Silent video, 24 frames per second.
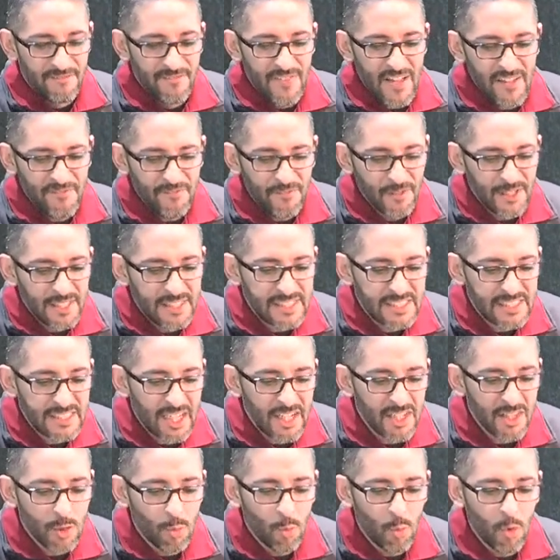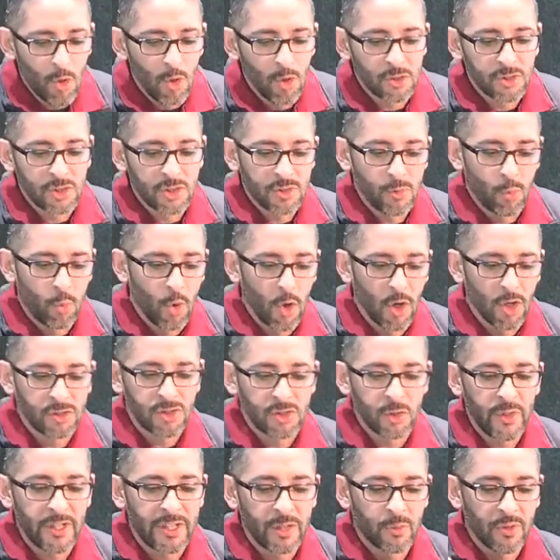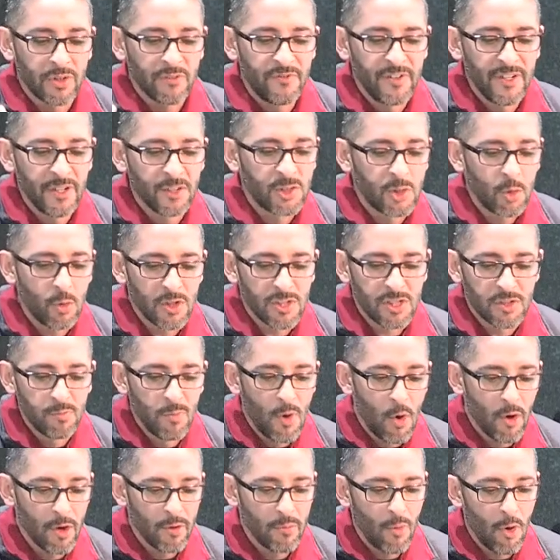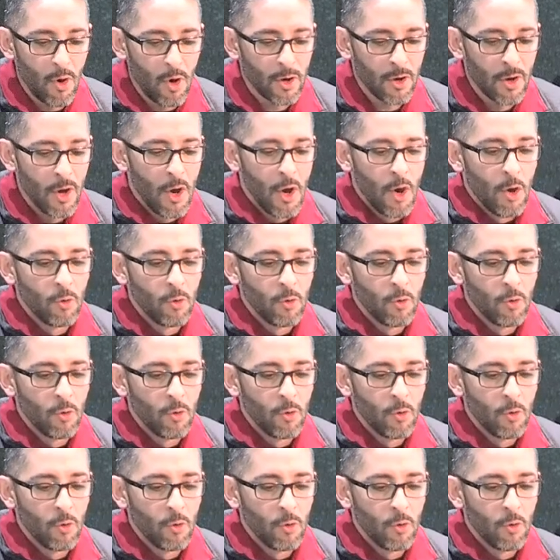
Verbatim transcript: faithfully study the world's word so he can reveal to us more and more.